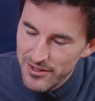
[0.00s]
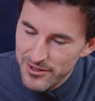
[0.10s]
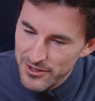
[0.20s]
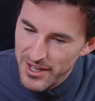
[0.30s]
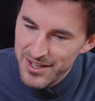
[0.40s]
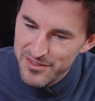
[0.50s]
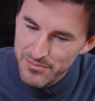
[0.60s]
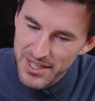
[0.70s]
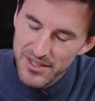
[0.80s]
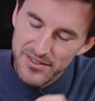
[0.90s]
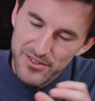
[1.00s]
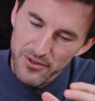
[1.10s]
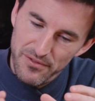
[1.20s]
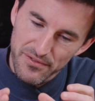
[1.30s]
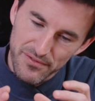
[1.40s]
a nice mix
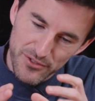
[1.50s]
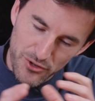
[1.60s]
of